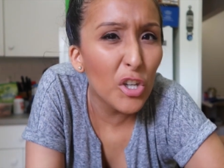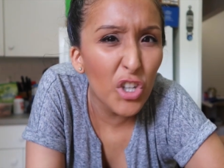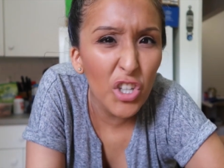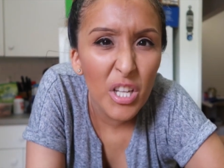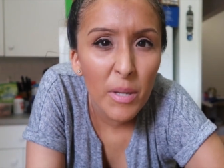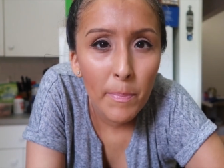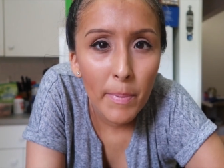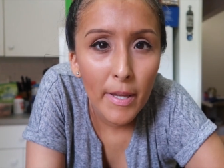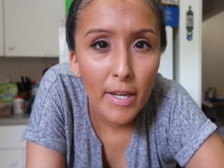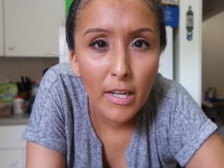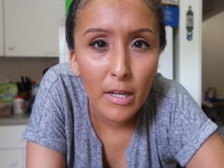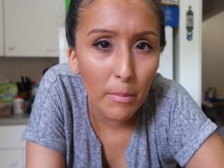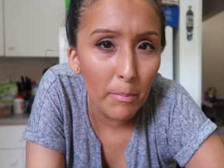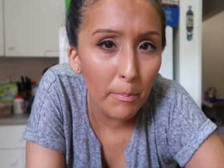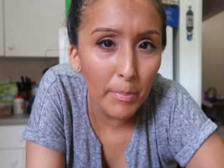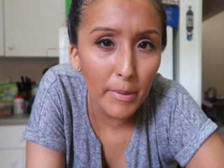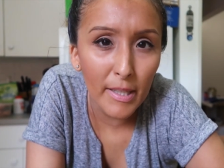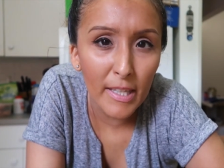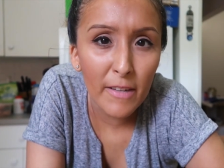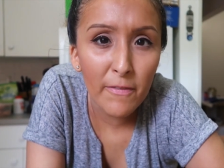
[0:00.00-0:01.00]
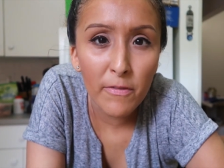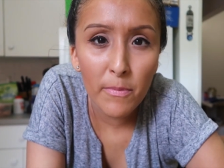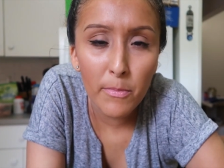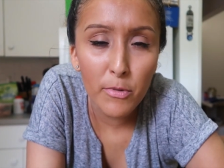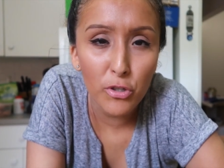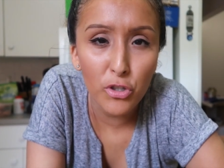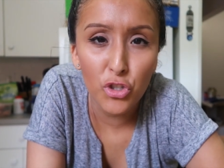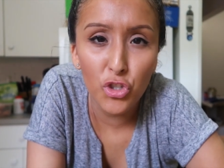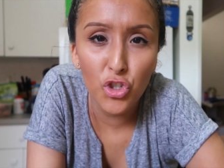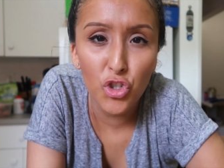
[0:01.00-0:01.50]
could it be a complaint from
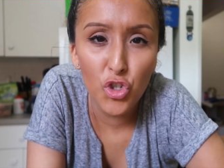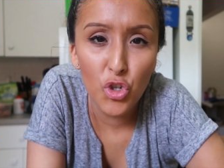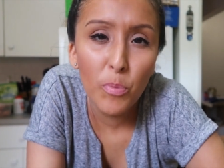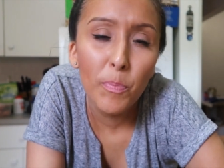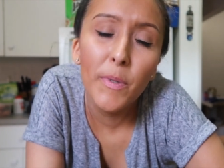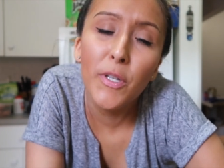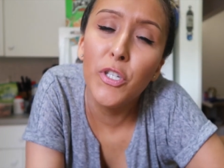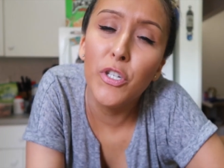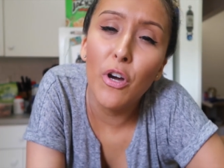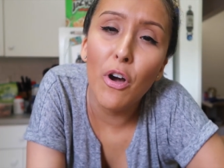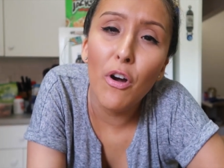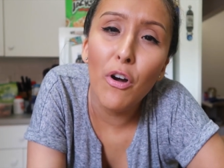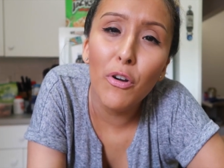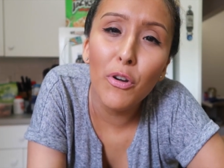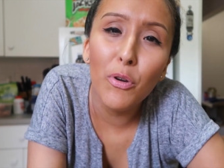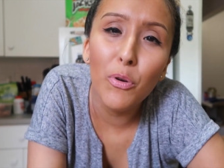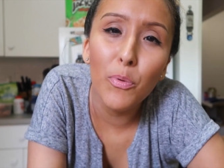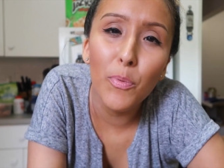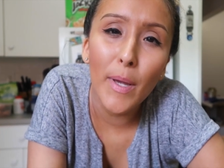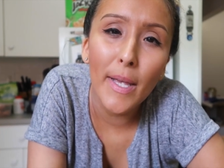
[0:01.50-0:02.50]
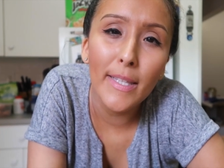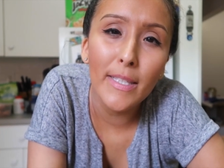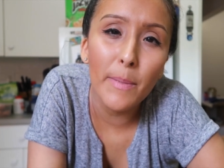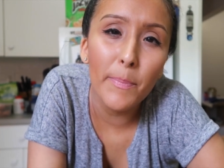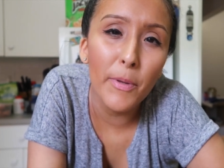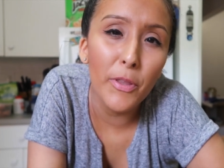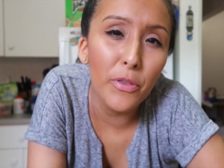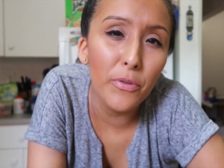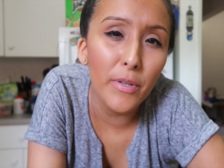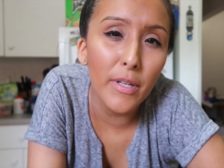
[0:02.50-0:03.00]
their stupid dog who wakes
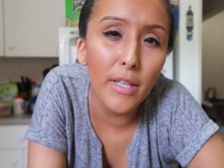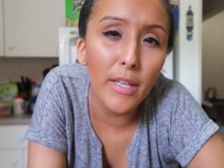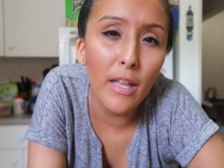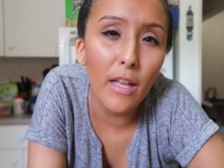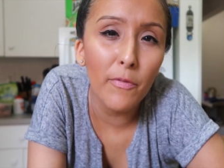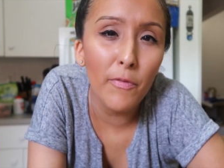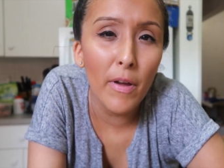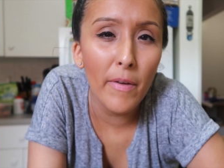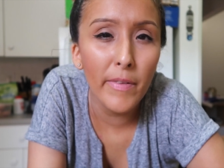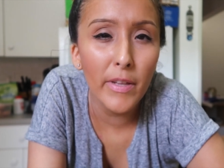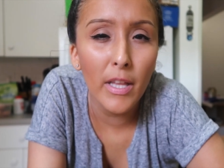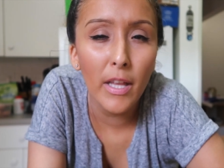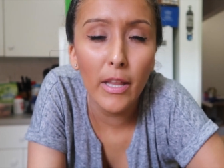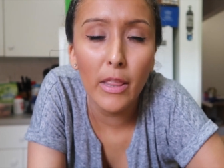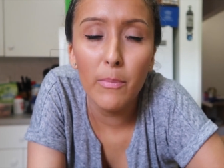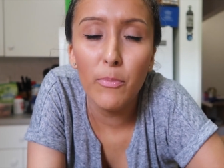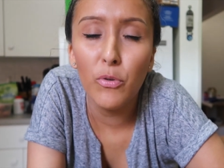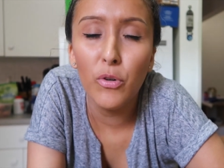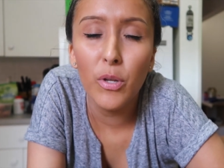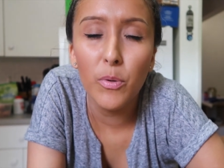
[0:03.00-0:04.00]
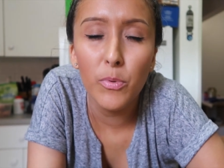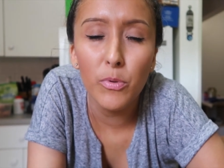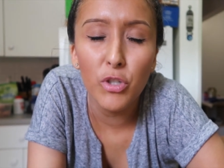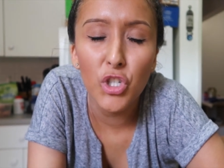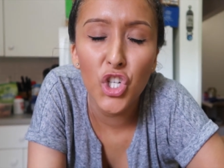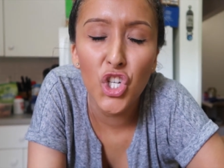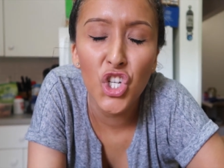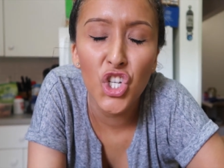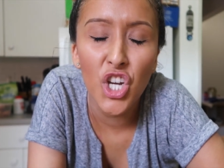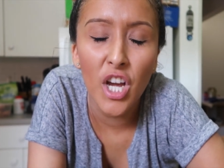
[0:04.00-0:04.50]
up at three o'clock, five o'clock in the morning,
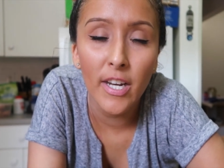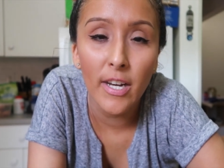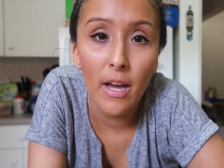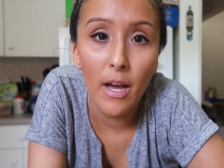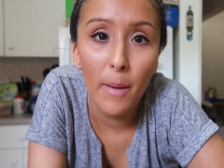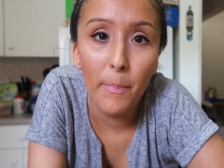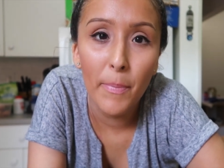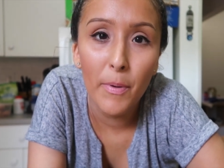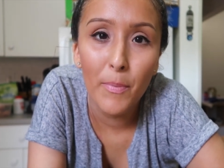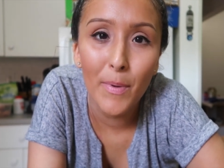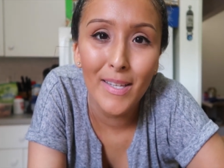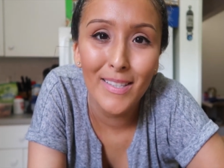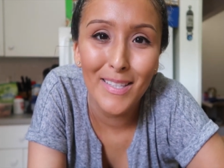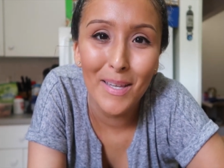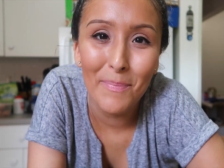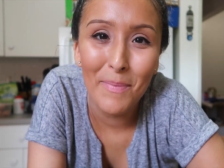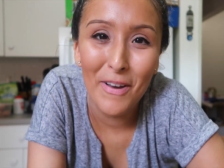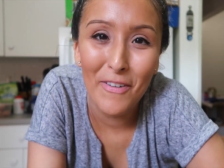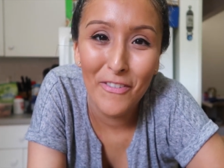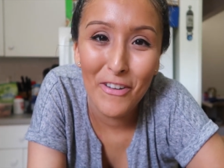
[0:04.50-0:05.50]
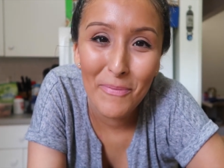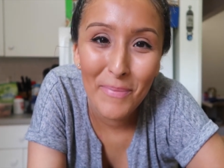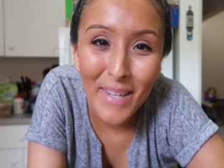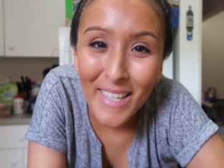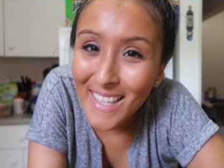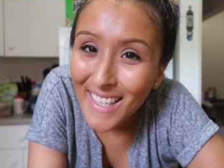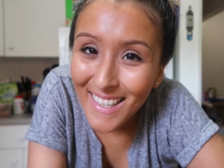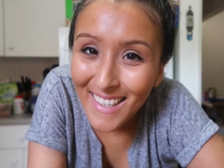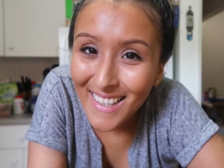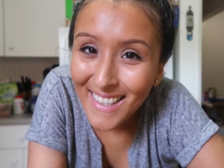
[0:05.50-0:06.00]
won't shut up and wakes up
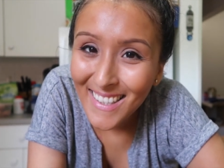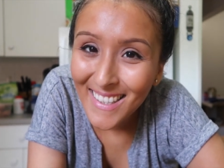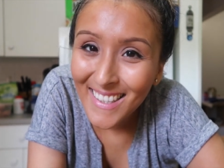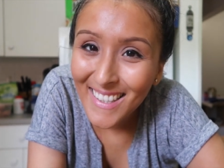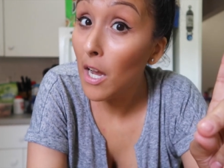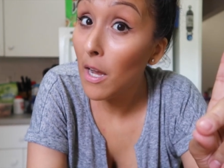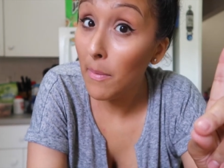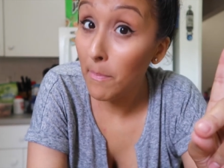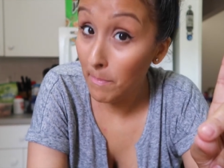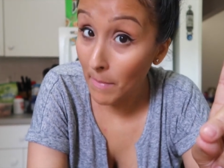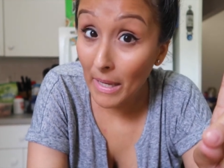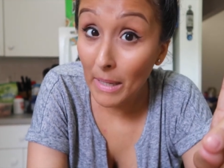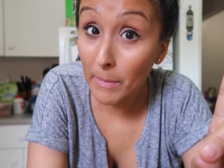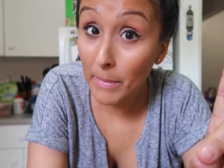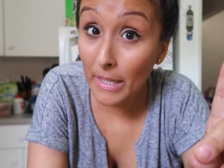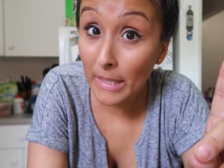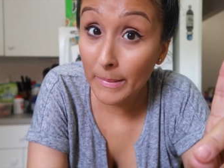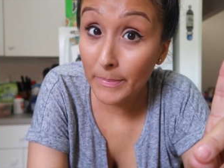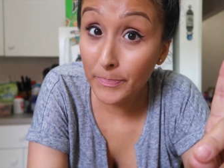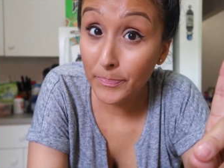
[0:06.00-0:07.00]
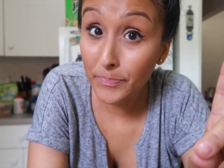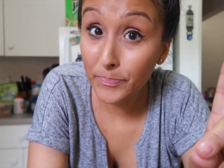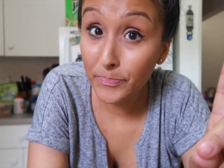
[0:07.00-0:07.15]
everybody? Maybe.